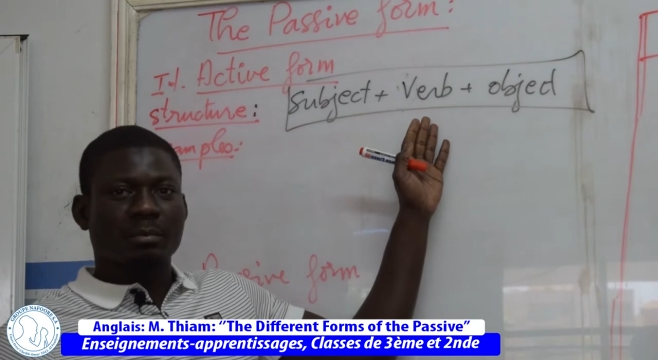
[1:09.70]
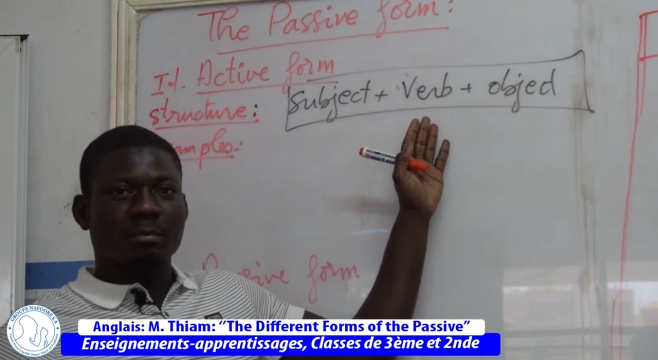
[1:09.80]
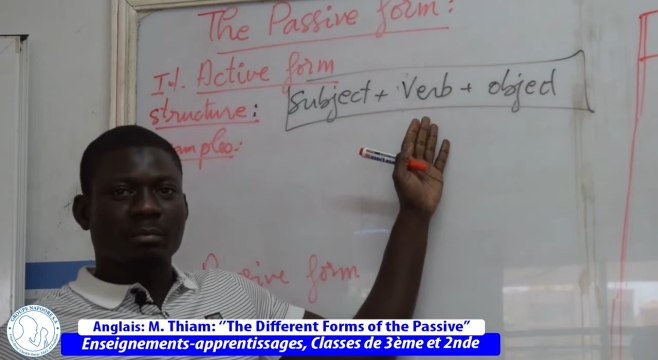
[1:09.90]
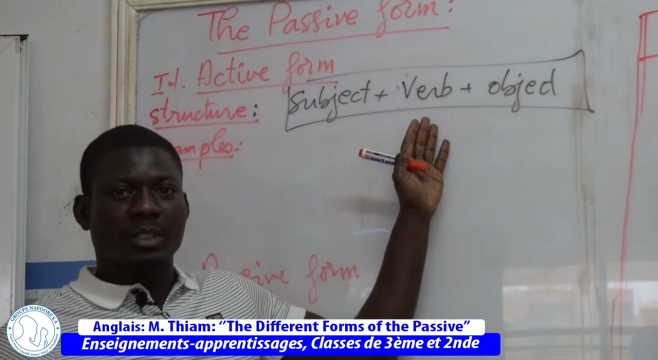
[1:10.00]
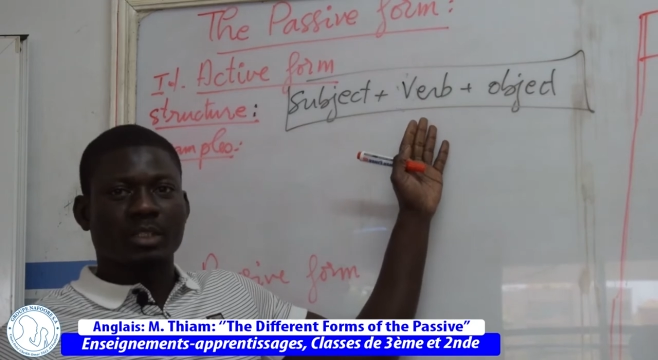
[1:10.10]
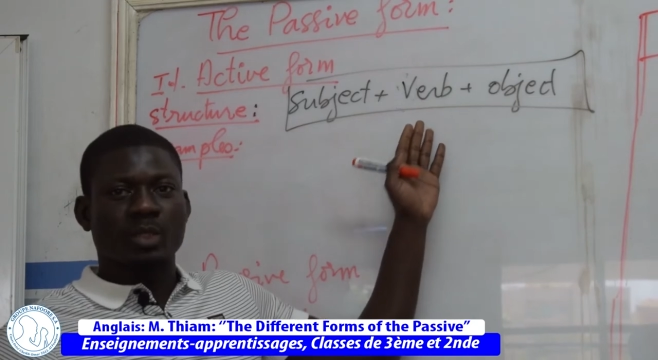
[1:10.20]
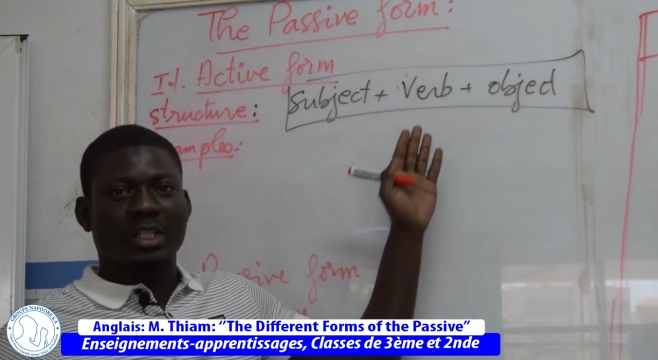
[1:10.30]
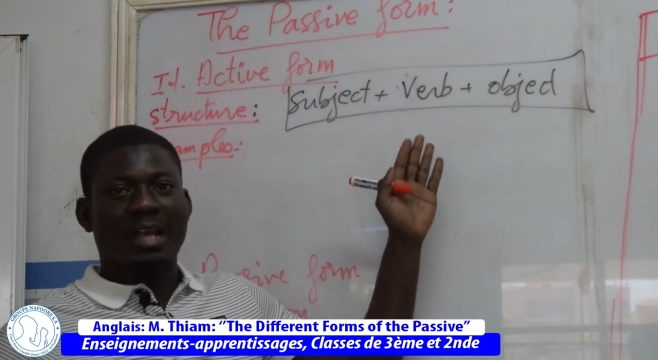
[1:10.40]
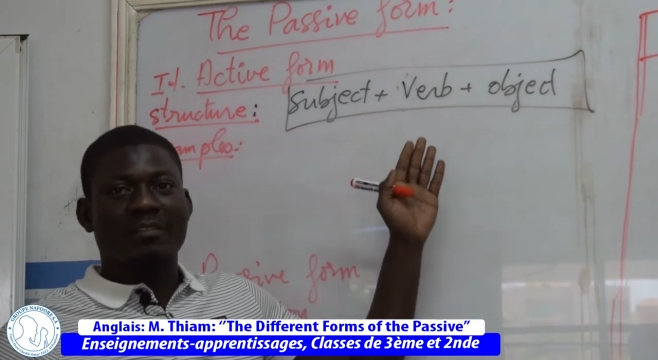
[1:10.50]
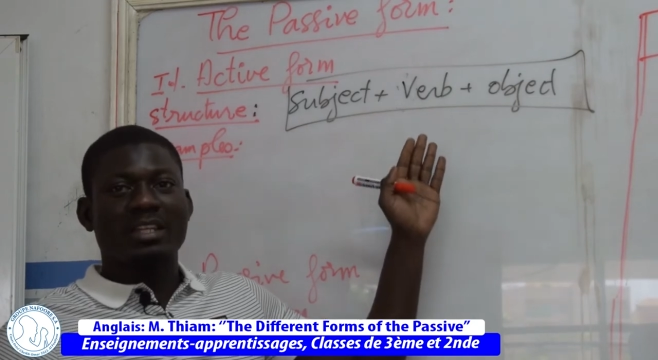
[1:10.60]
because we can
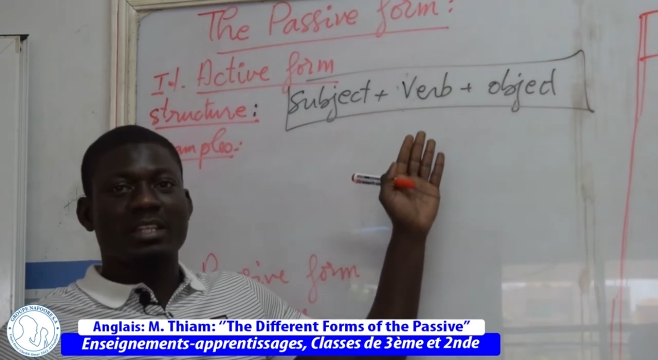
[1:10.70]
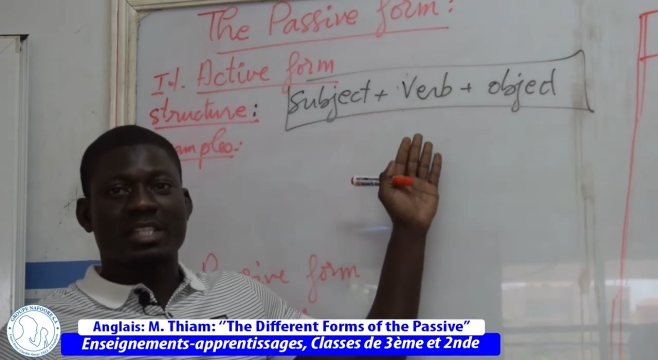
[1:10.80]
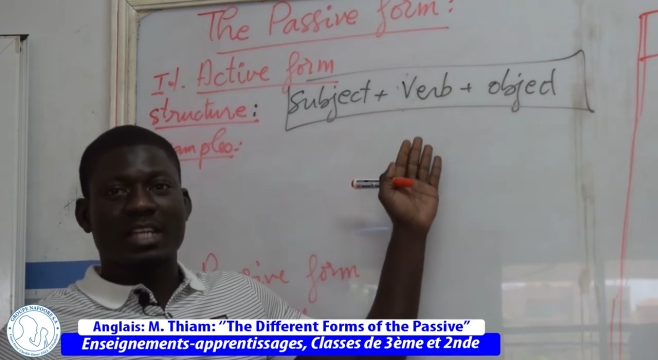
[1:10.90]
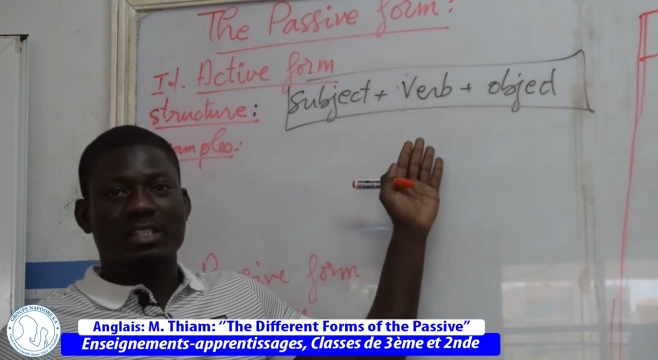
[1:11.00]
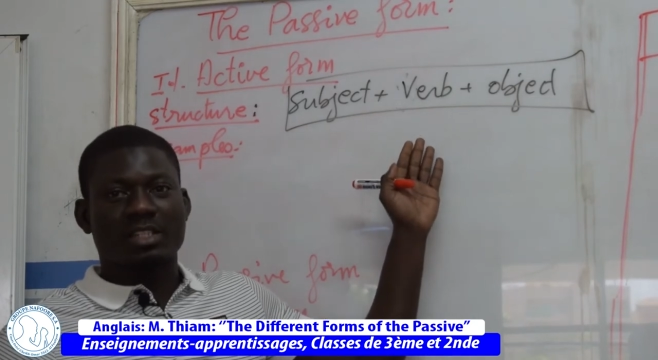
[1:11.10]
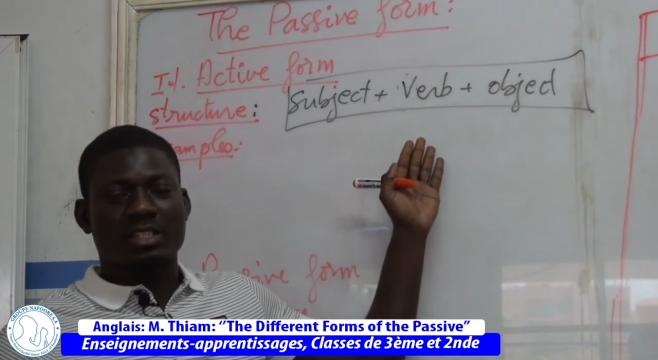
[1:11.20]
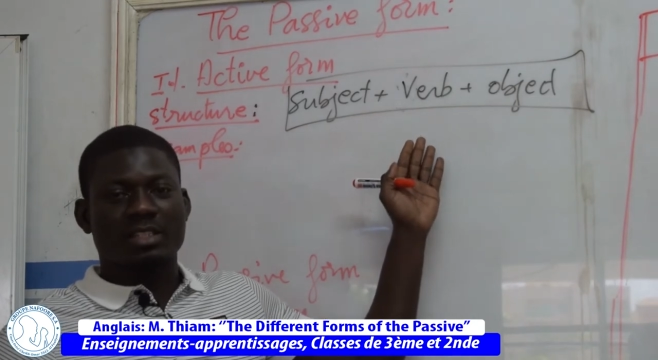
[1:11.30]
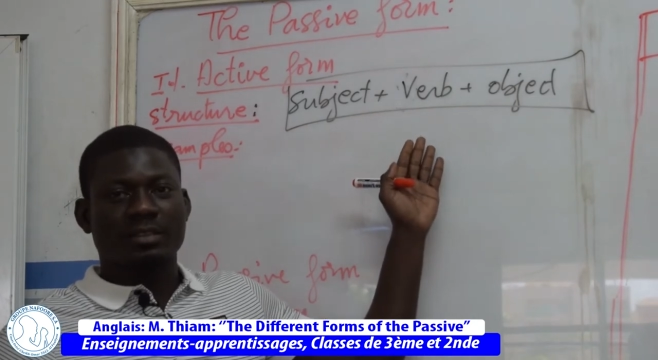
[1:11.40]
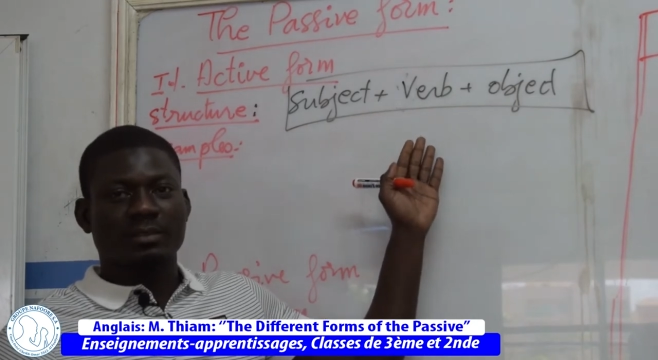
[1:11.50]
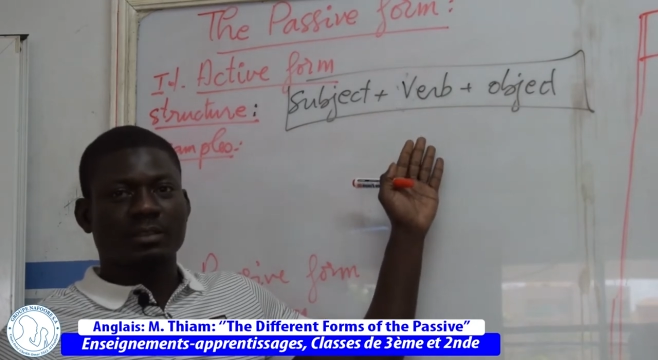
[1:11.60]
have any tense
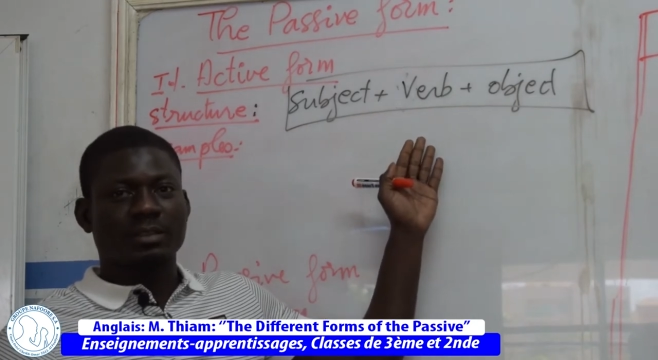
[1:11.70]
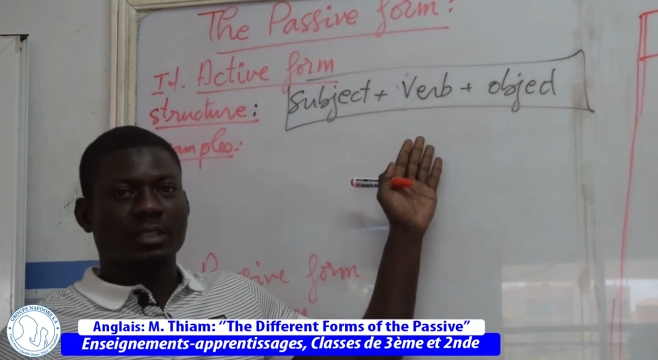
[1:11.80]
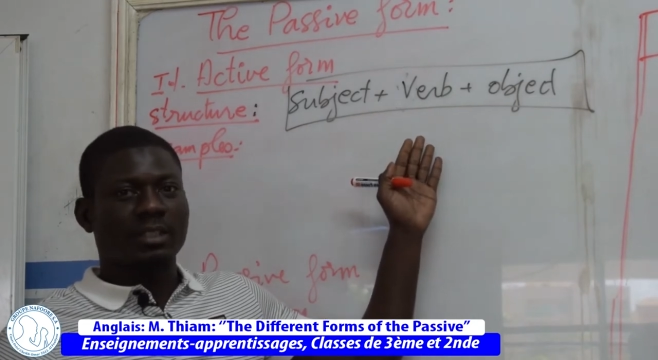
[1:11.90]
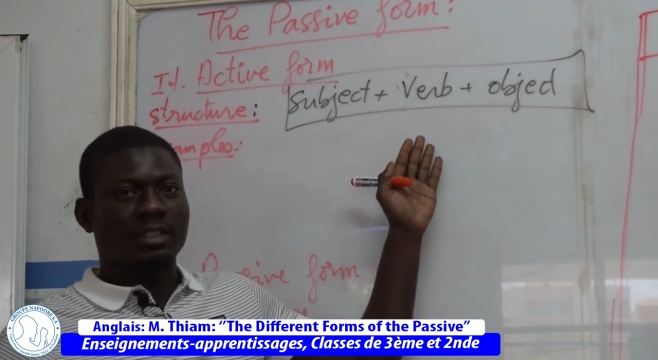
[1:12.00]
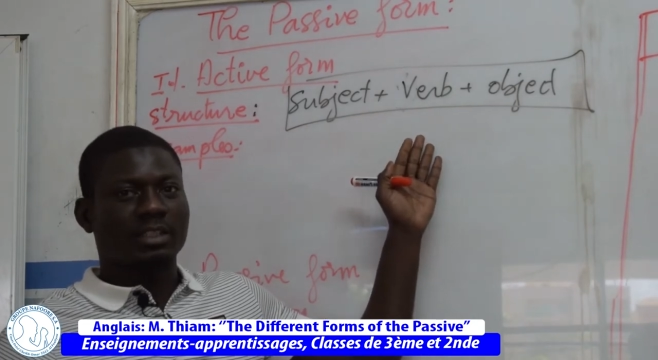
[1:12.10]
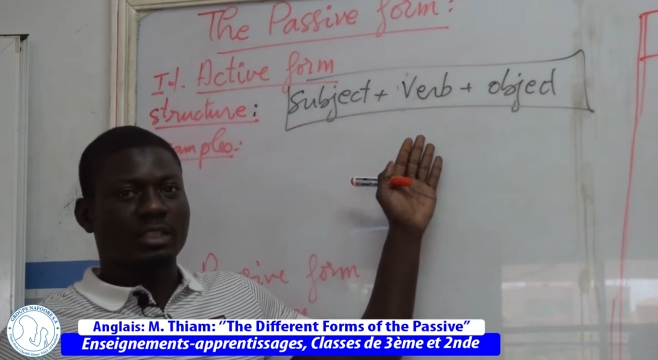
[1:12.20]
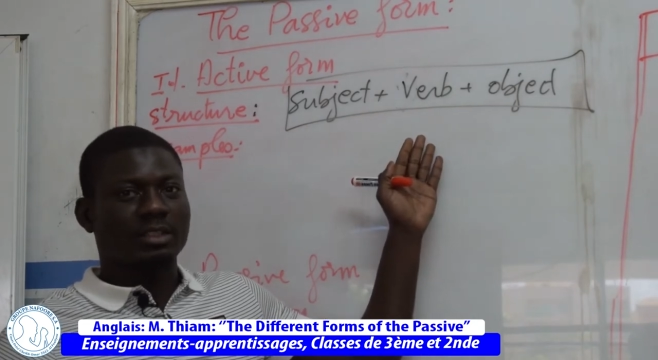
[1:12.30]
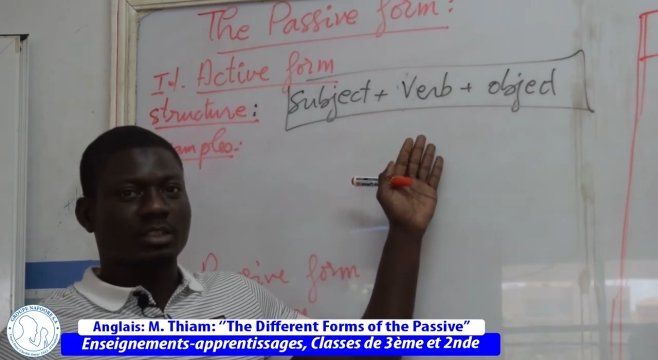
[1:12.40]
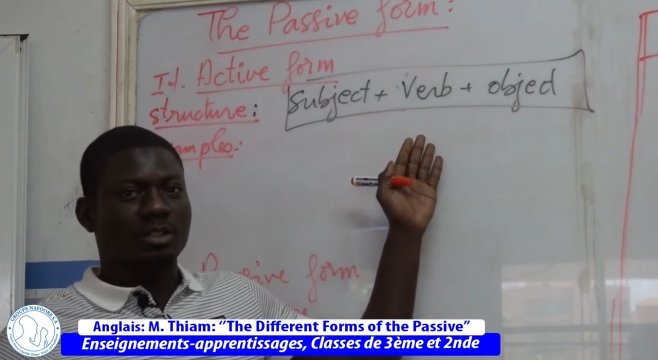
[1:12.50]
in this sentence,